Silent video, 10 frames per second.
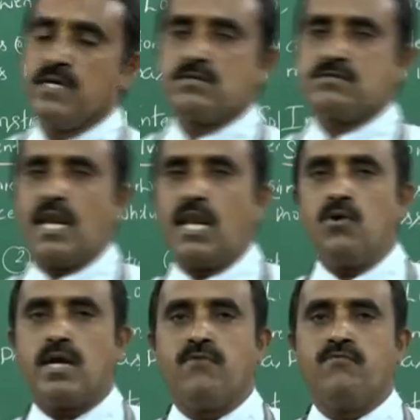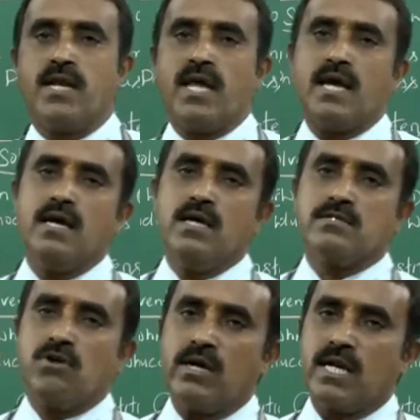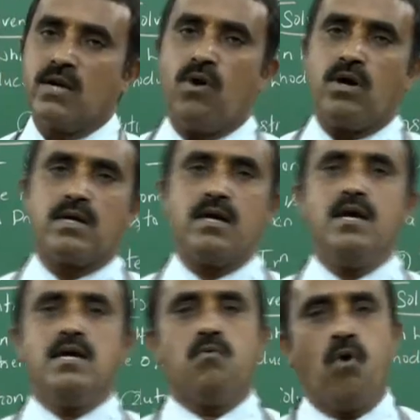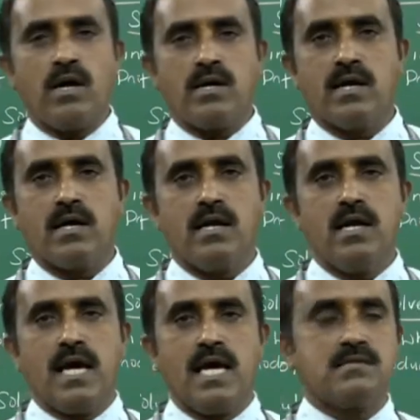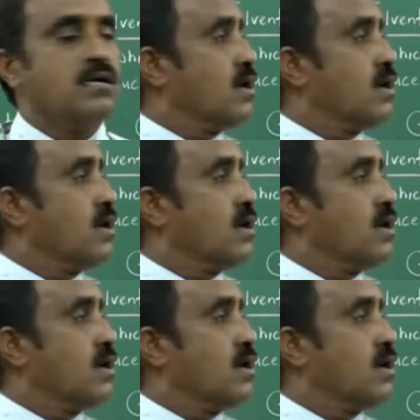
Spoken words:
So solute, if you take salt and water is